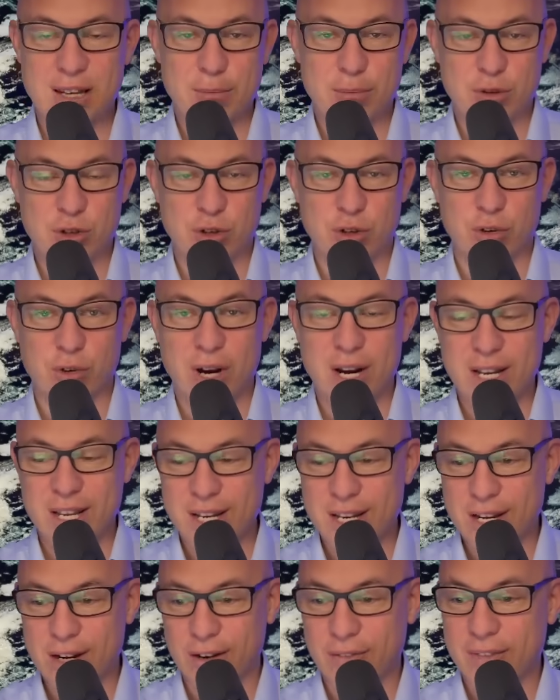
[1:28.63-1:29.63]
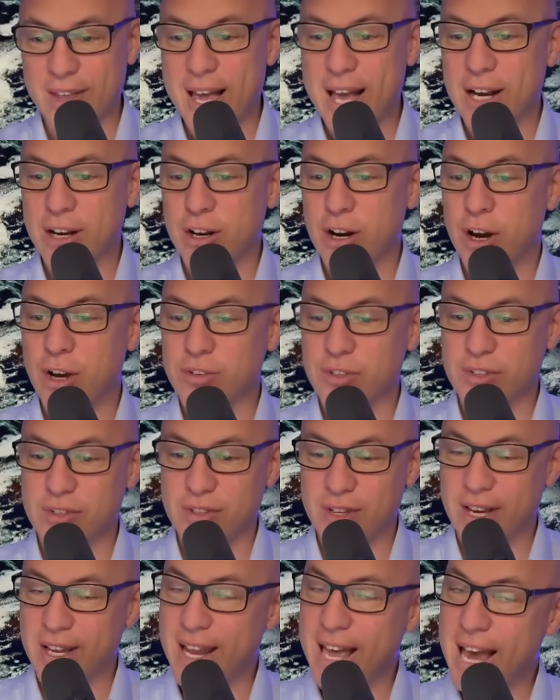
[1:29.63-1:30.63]
temperature gradient here. That
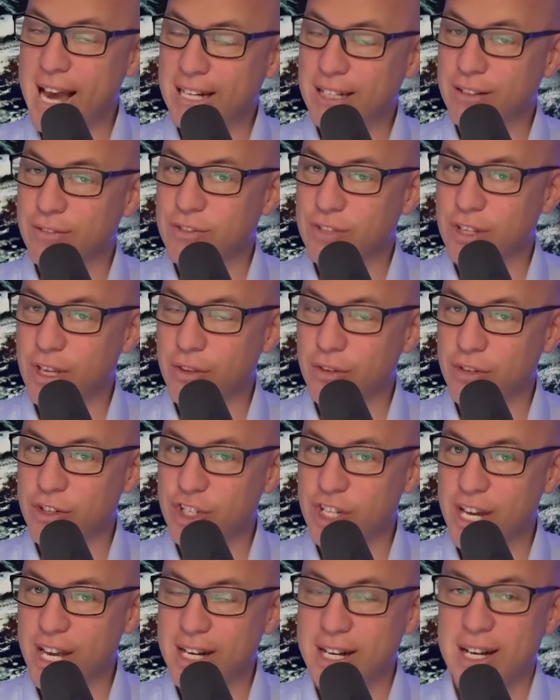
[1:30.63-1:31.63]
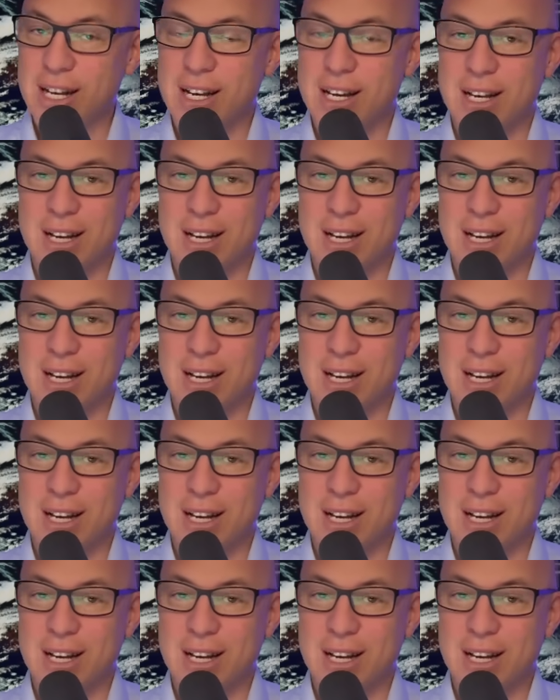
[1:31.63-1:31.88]
causes an active southern jet,